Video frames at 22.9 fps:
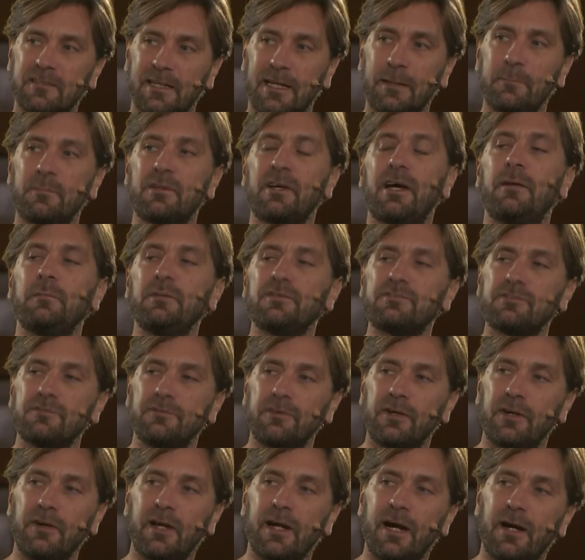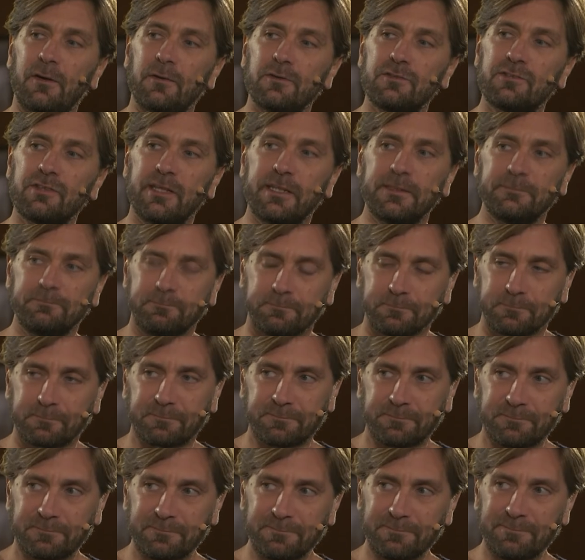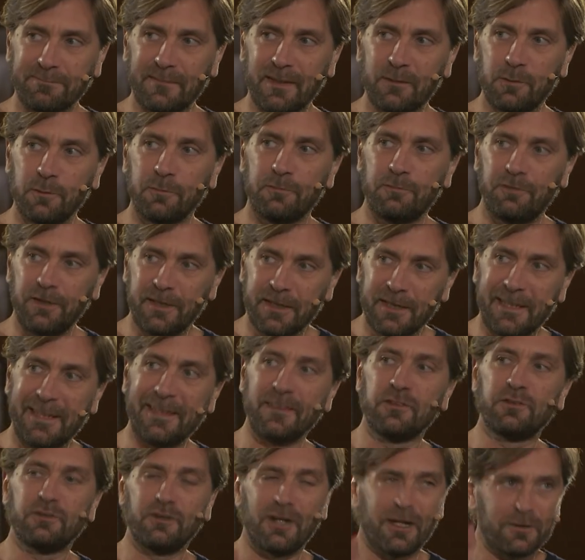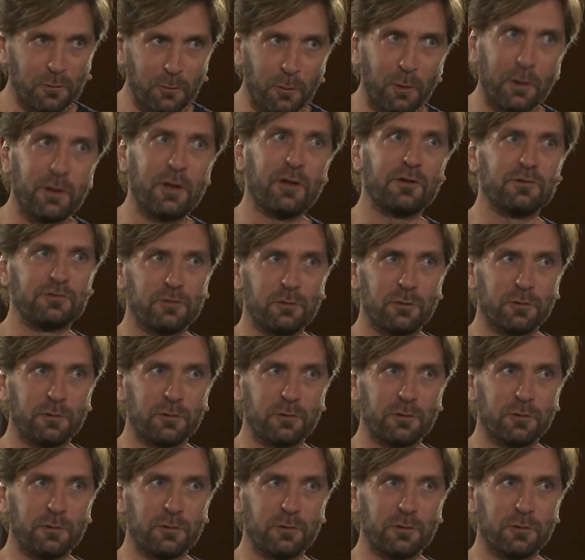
same time it's a very how to say. To fit into that audience,